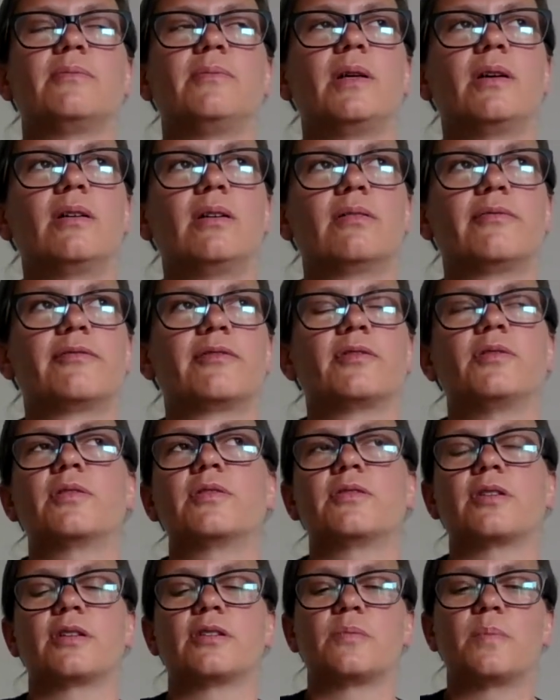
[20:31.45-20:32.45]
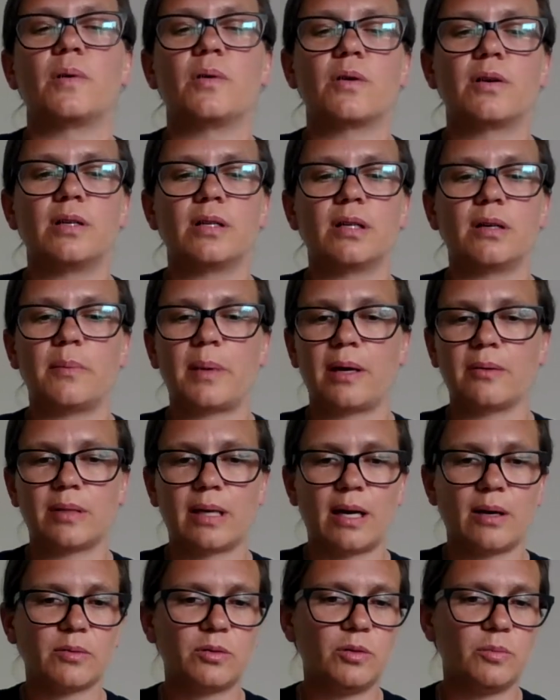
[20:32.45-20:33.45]
we are of course exploring about
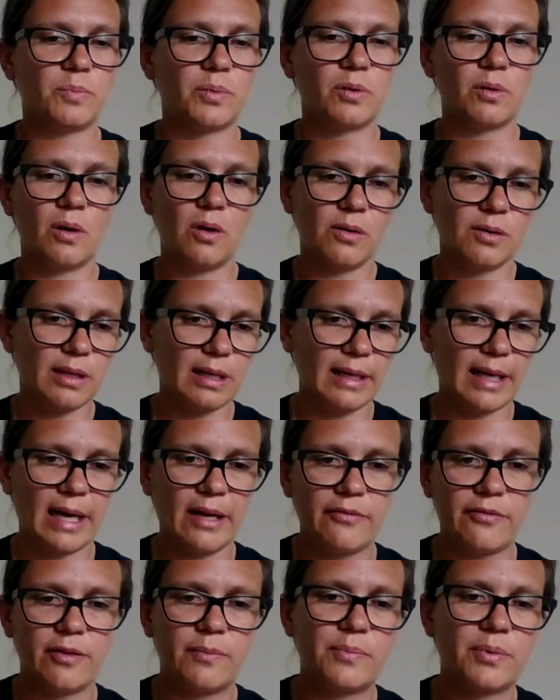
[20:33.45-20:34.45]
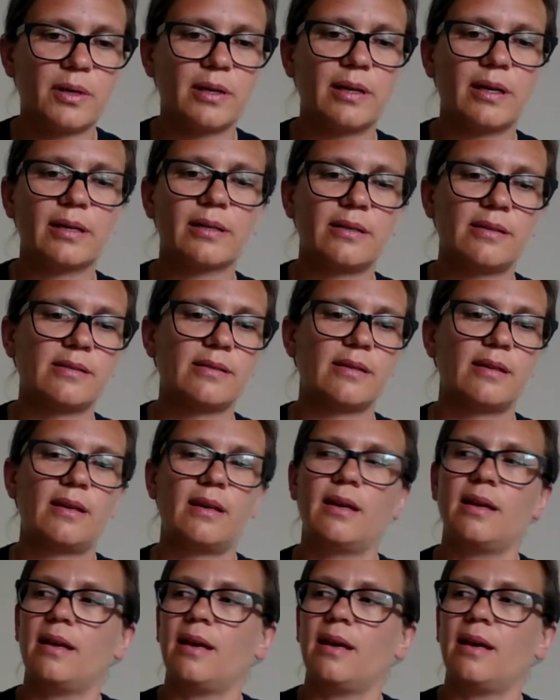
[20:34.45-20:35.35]
how to prolong the life of products.